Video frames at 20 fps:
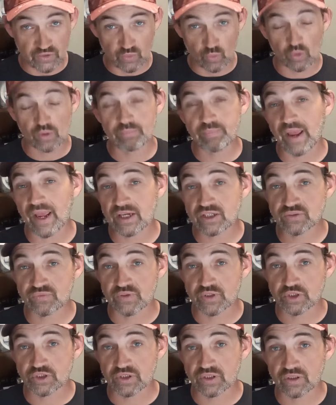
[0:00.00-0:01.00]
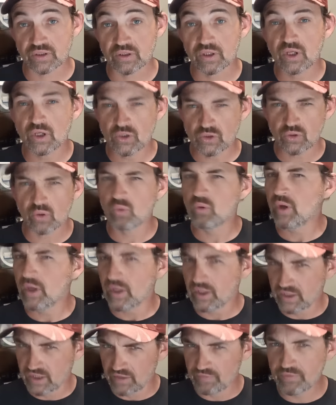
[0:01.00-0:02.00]
your bass fishing. So
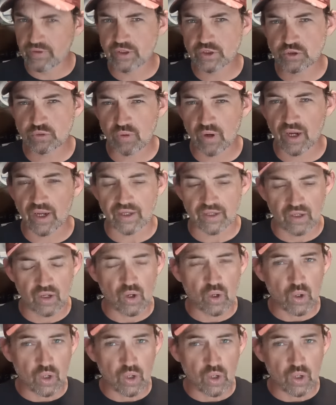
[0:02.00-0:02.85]
give it a try.